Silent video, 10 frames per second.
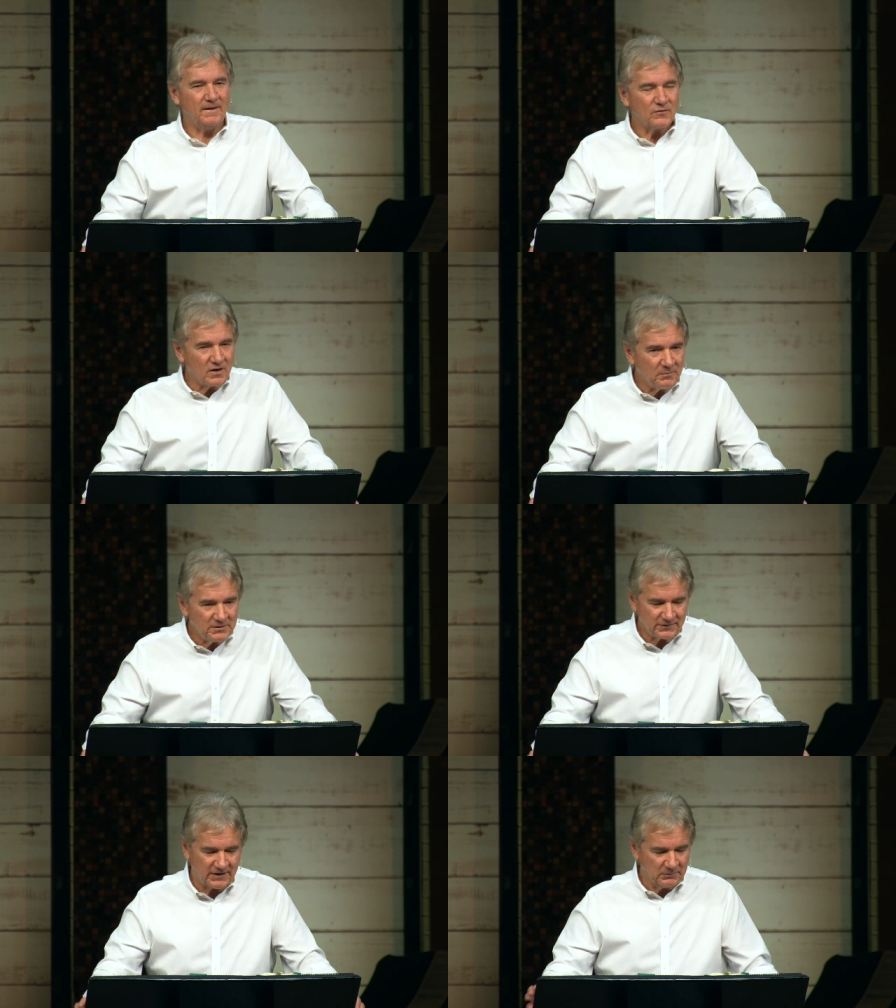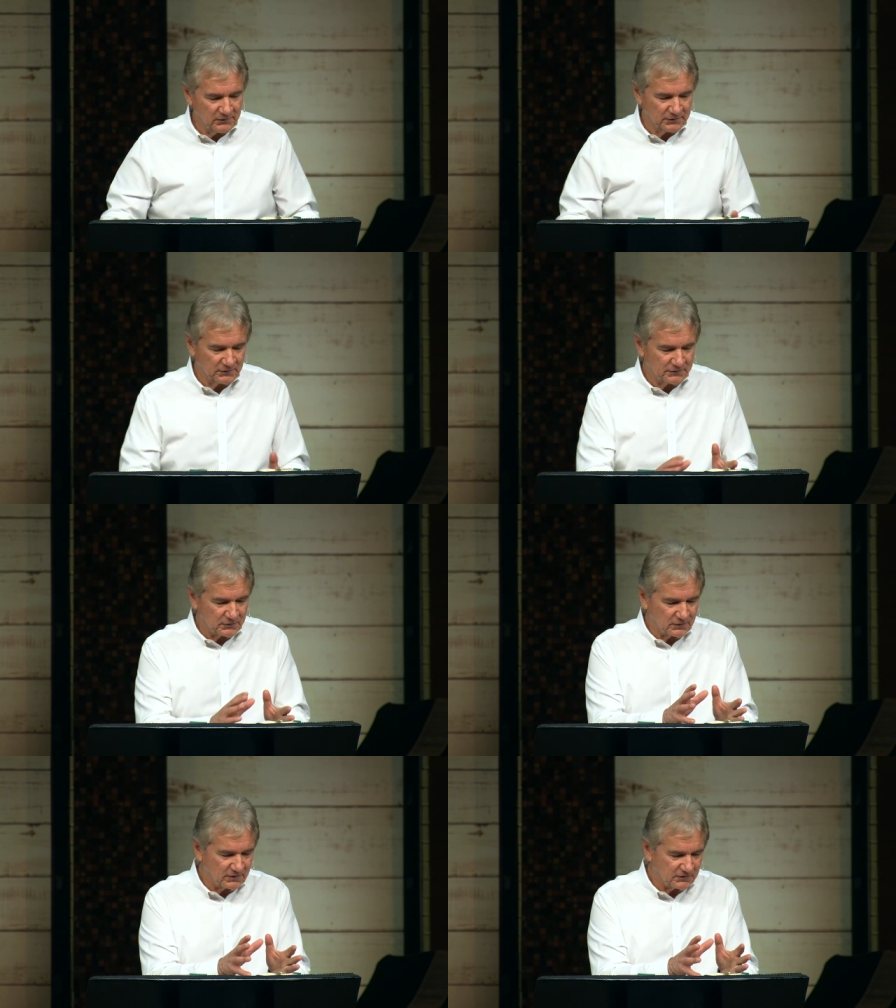There'll come a time on earth
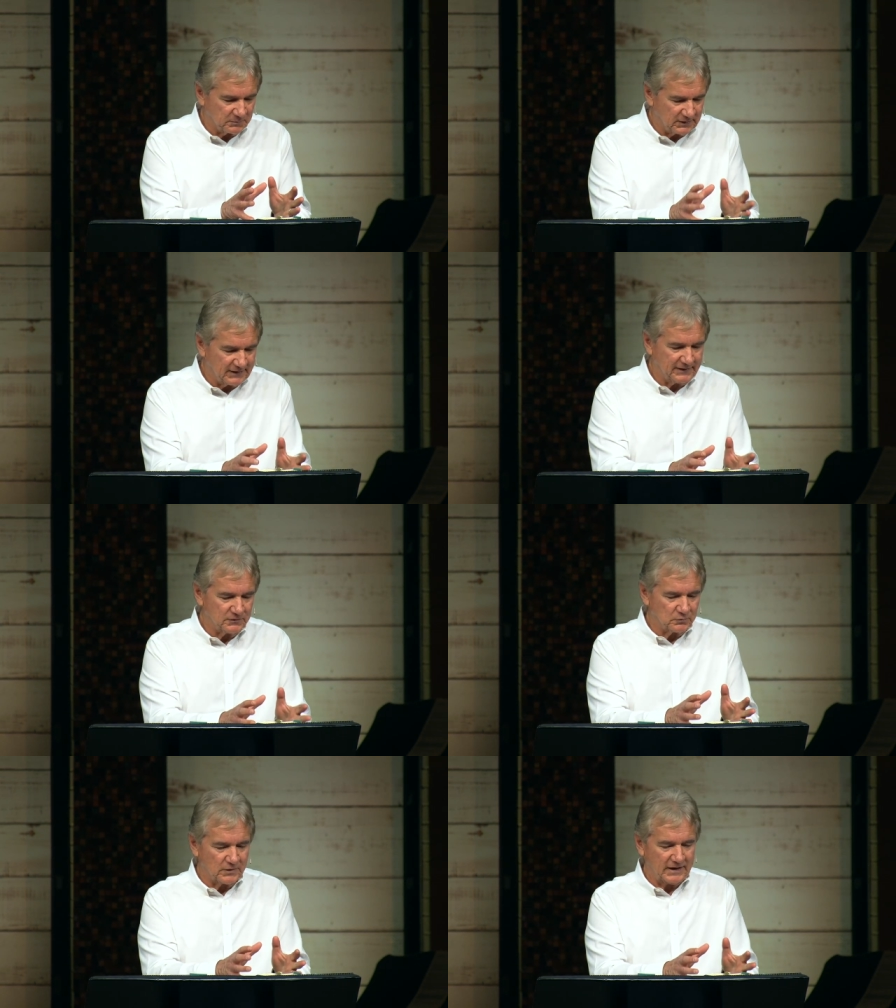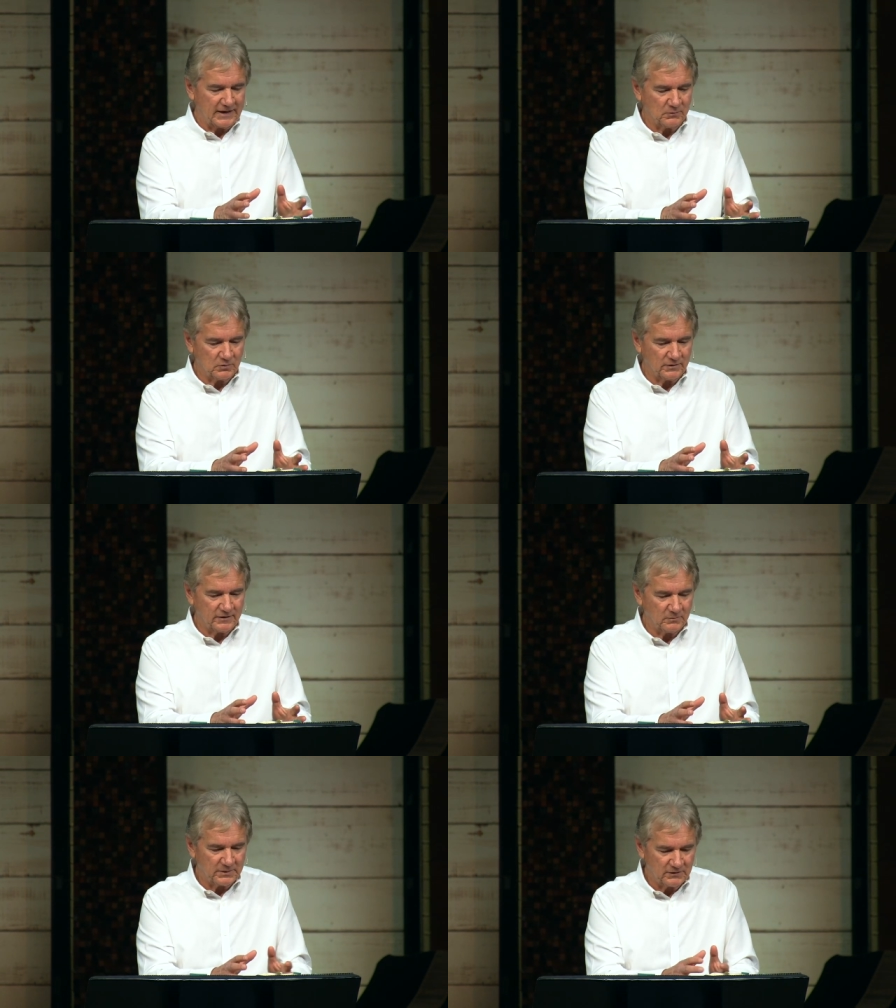during this millennial reign where
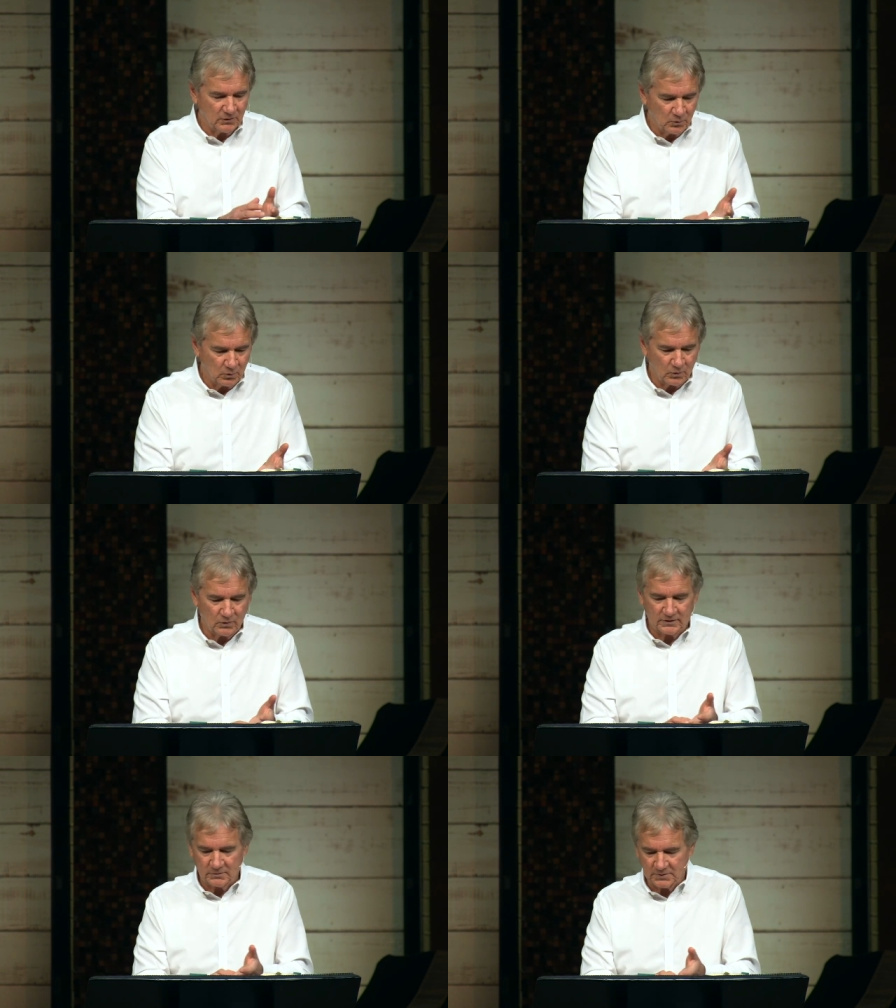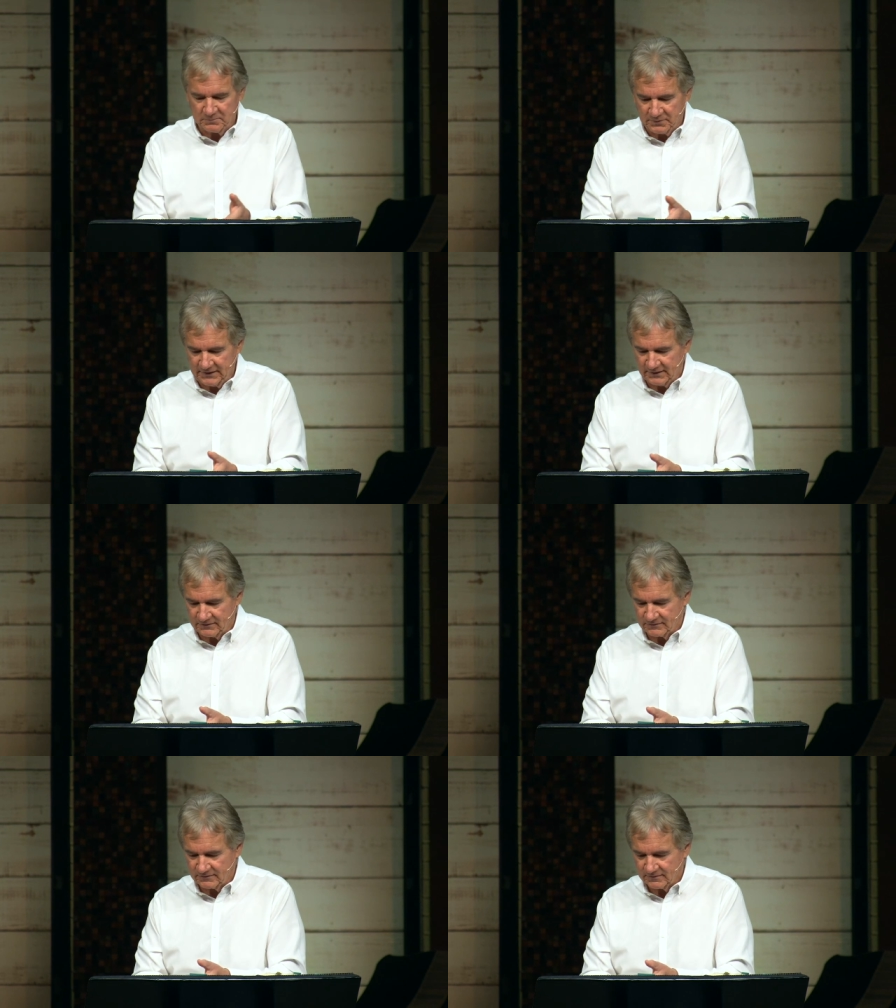there'll be no war, it'll be
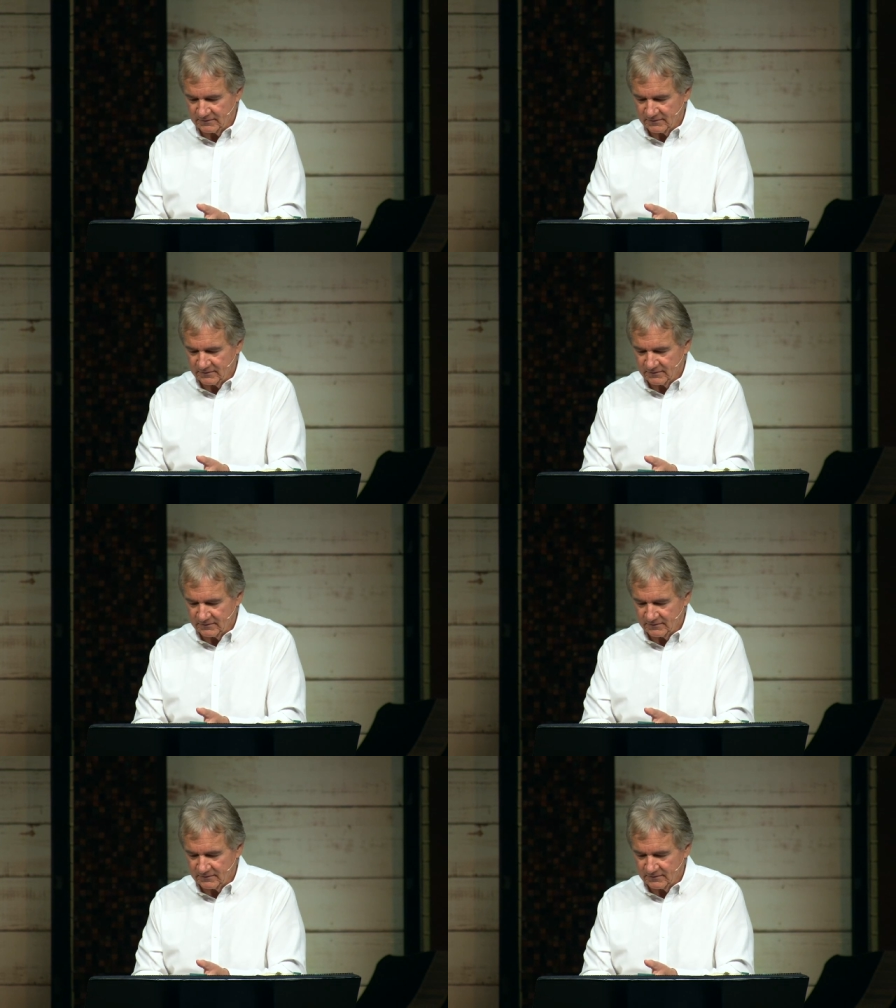peace.